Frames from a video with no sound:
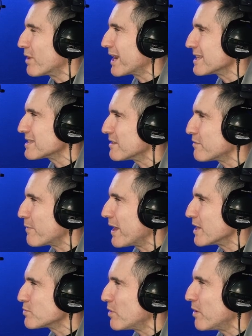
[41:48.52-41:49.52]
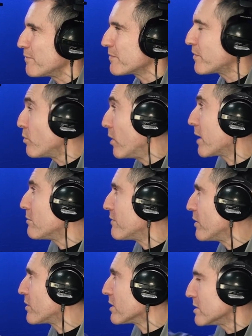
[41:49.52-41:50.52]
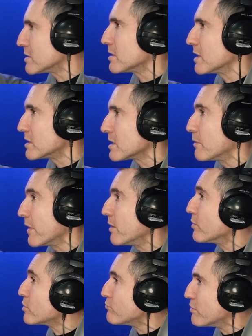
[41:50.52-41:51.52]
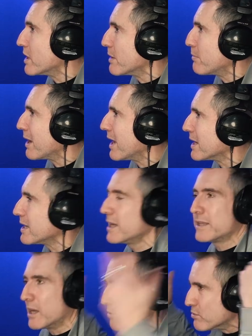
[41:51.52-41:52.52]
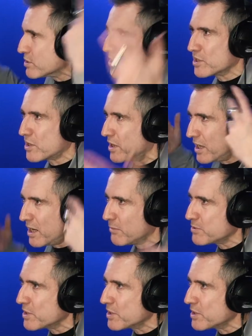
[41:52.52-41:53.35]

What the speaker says: gets something from that as well. If you're working with vocalists and there's someone there who can really play, that always just kind of ups.